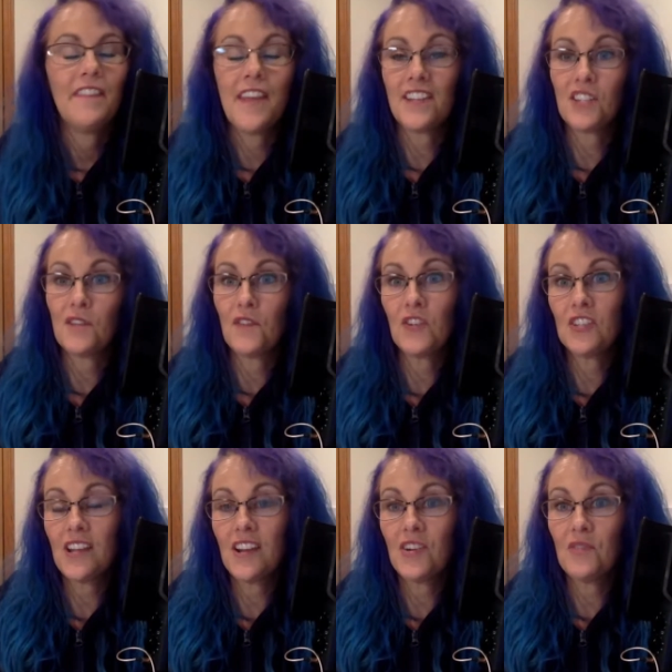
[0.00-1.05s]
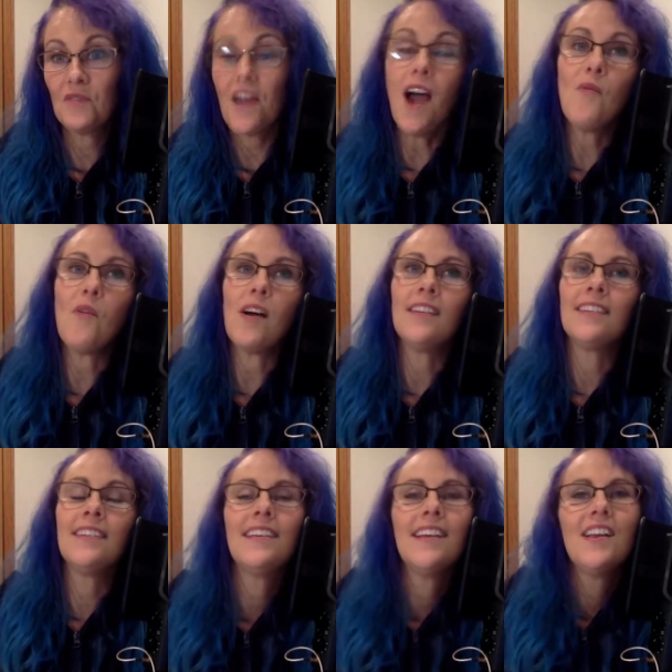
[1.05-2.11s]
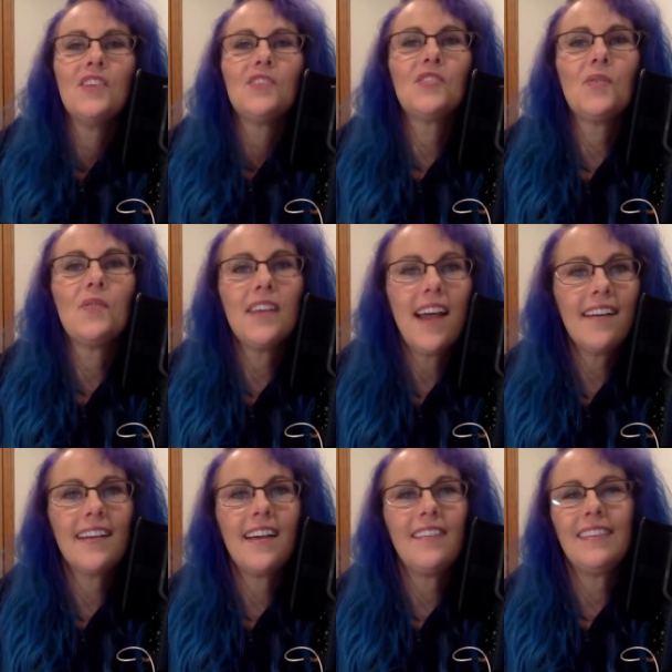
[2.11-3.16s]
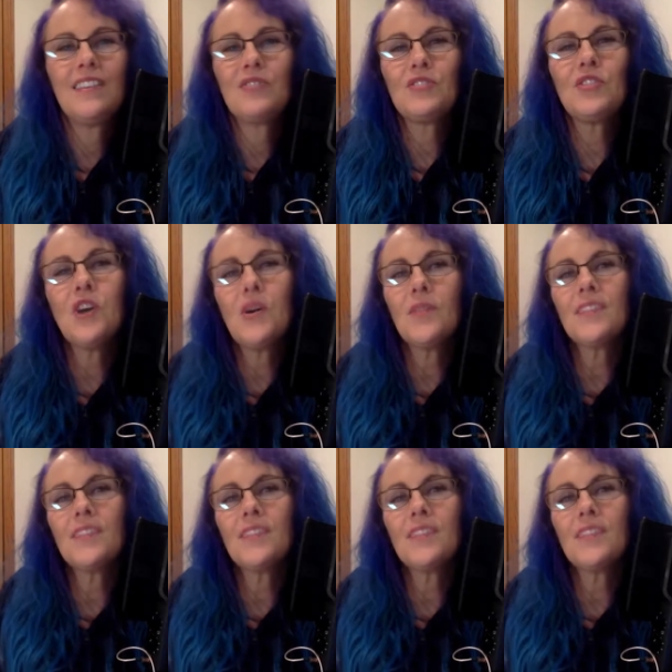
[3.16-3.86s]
That's the first I heard of that one. So yeah, Kelly, there's no